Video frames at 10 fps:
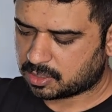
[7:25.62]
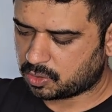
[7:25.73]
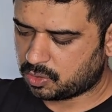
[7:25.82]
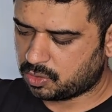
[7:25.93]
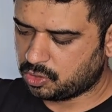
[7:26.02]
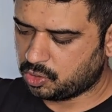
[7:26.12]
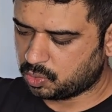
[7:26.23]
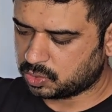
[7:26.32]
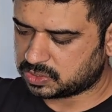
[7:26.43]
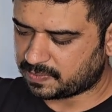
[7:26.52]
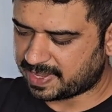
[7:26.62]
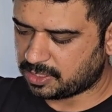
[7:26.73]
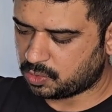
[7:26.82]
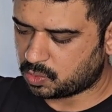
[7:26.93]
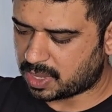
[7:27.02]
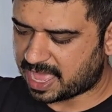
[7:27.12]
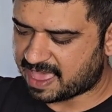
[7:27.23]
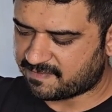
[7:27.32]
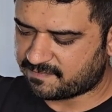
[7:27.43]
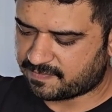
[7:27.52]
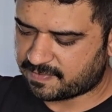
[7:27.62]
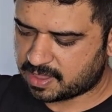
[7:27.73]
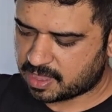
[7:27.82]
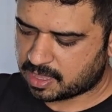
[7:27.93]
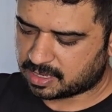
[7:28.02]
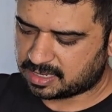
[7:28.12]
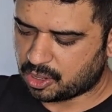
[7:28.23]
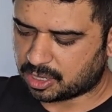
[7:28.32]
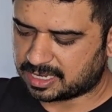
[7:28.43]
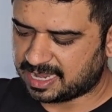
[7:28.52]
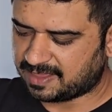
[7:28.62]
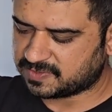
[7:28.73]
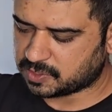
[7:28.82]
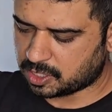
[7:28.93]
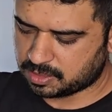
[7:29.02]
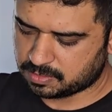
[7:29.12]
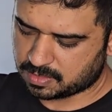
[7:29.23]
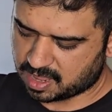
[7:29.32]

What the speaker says: to use when you have your gloves on.